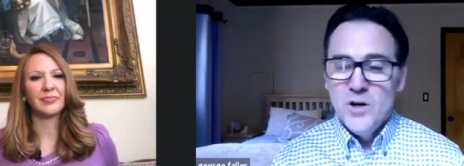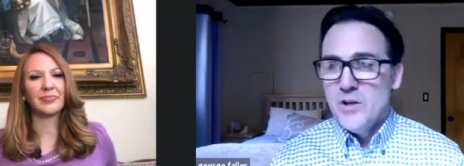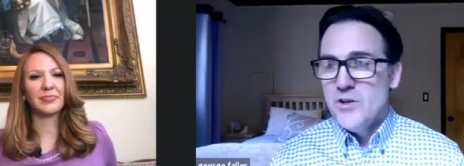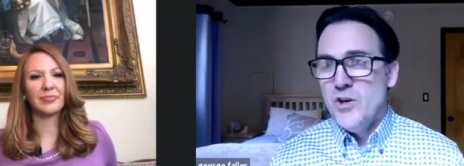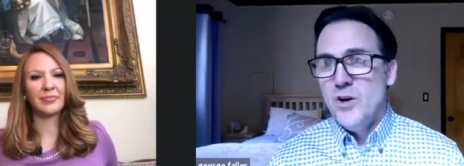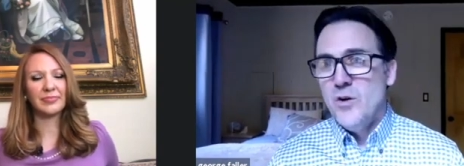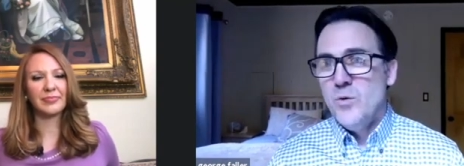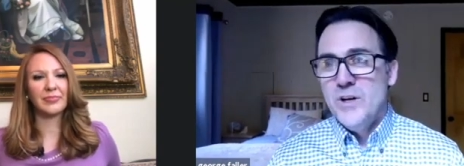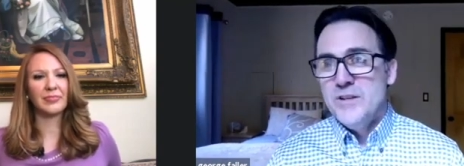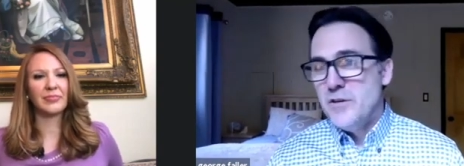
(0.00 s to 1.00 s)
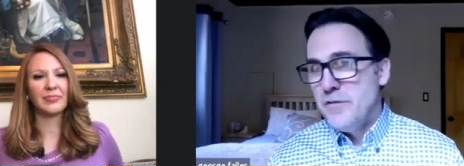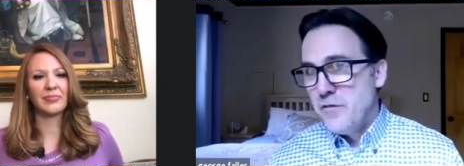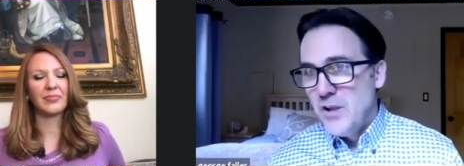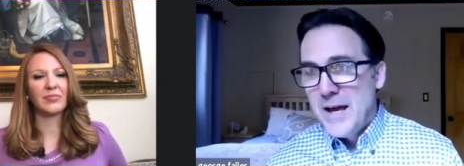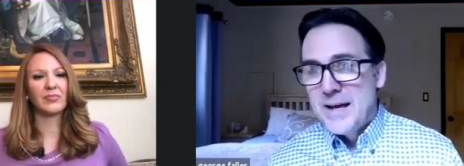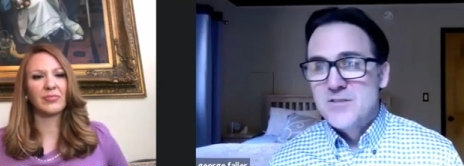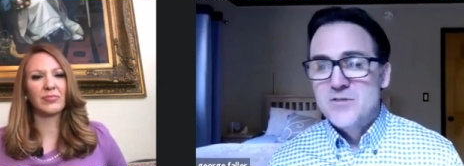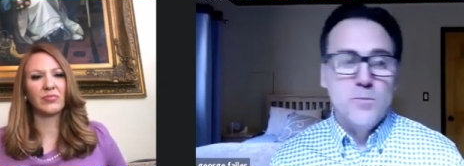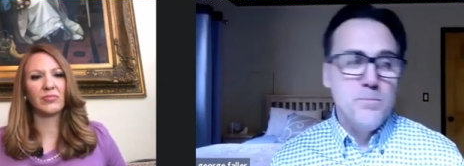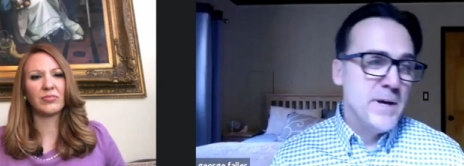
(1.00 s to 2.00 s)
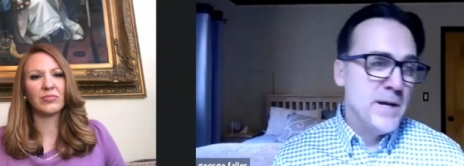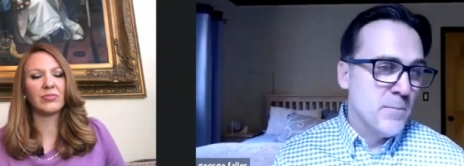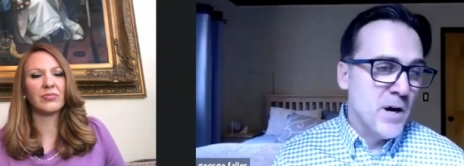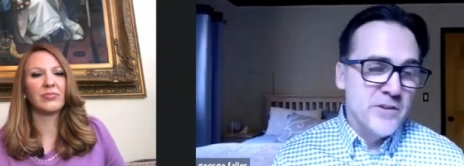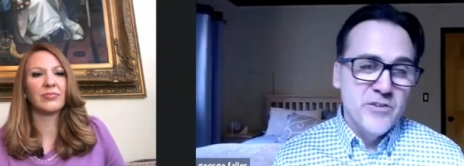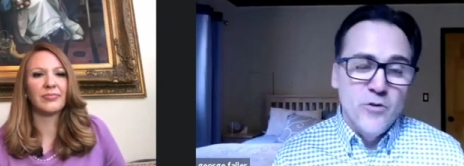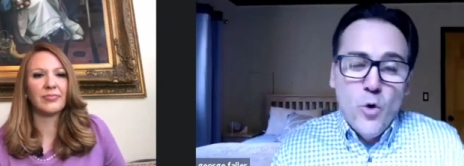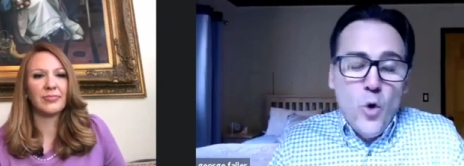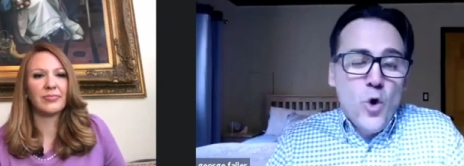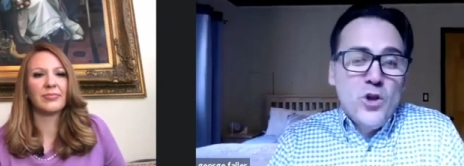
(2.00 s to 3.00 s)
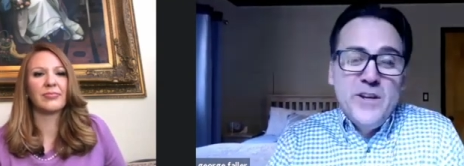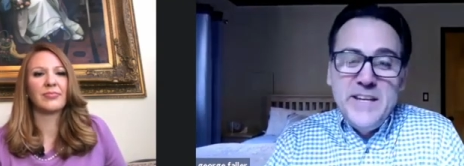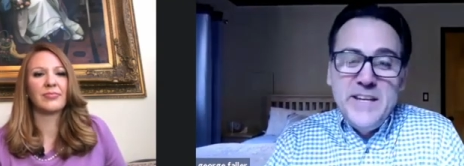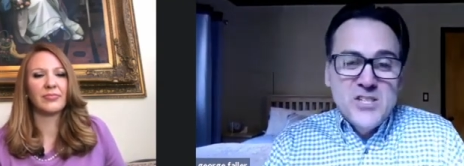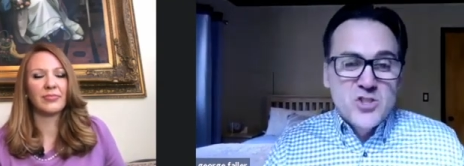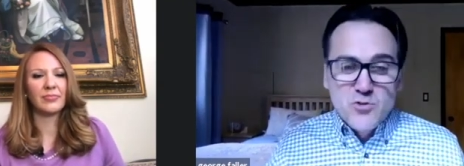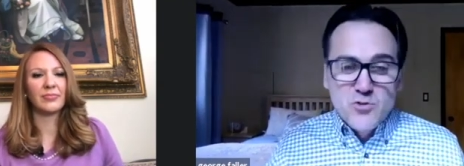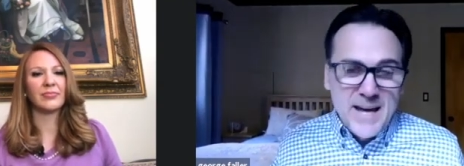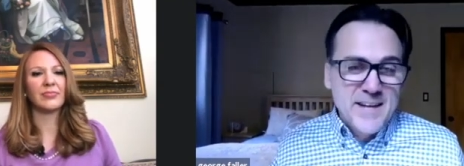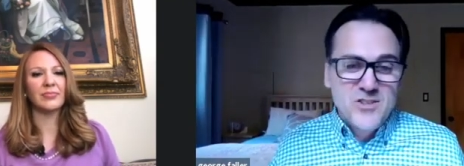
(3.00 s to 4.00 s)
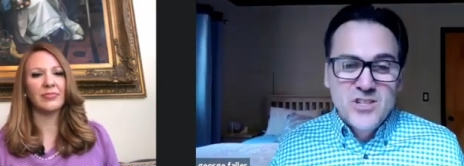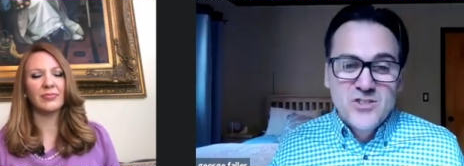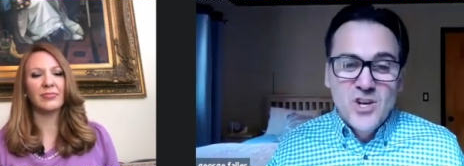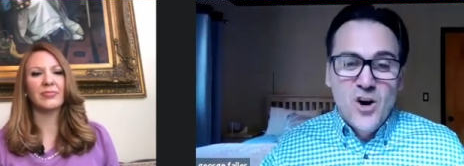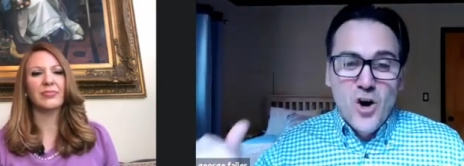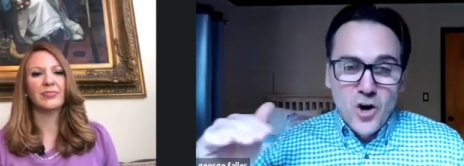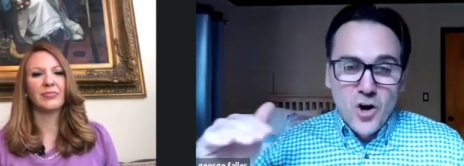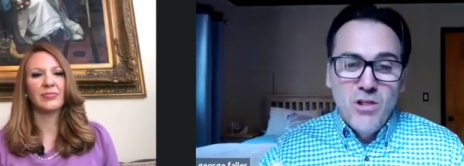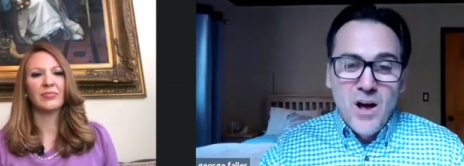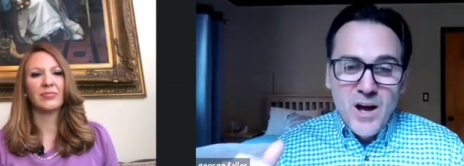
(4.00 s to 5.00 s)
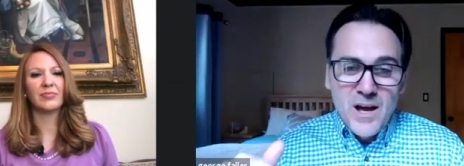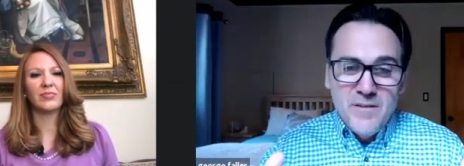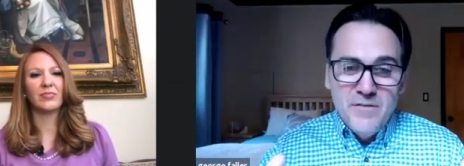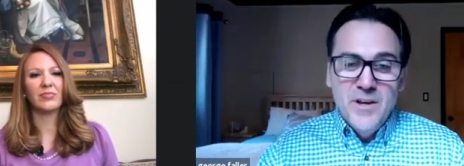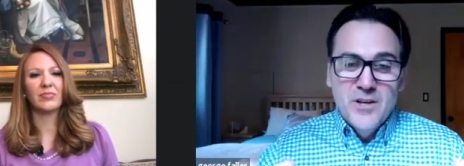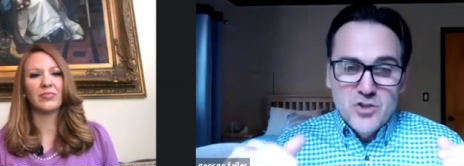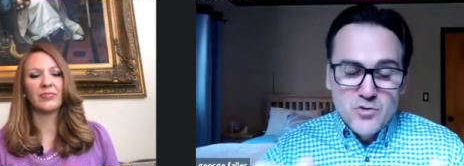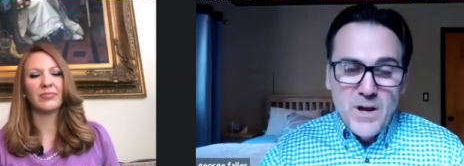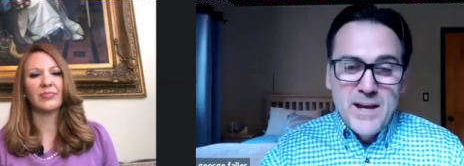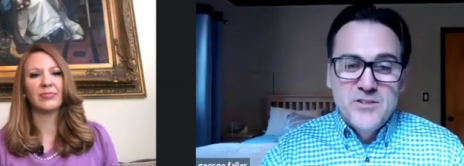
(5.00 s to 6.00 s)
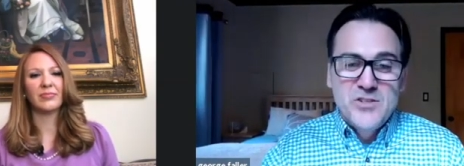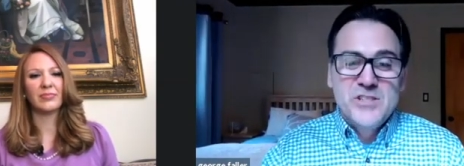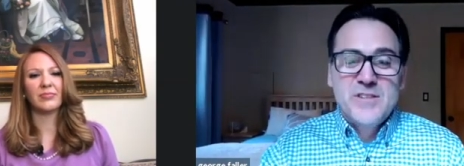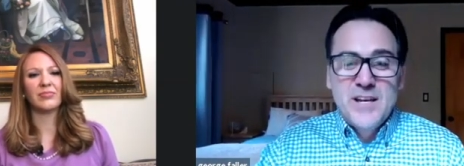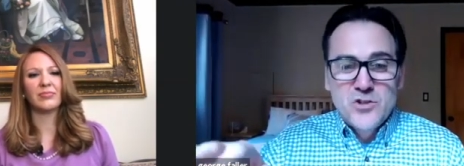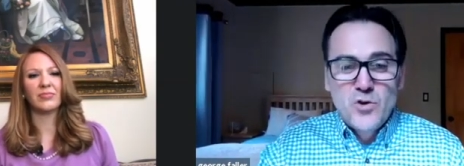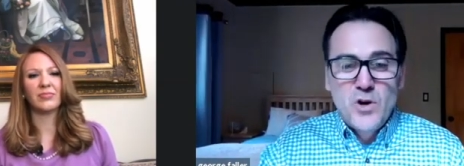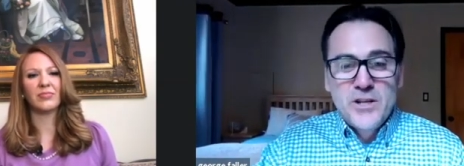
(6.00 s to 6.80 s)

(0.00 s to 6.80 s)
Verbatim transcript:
Speaker 1: you know, deflects or minimizes, all of these strategies are live strategies that are trying to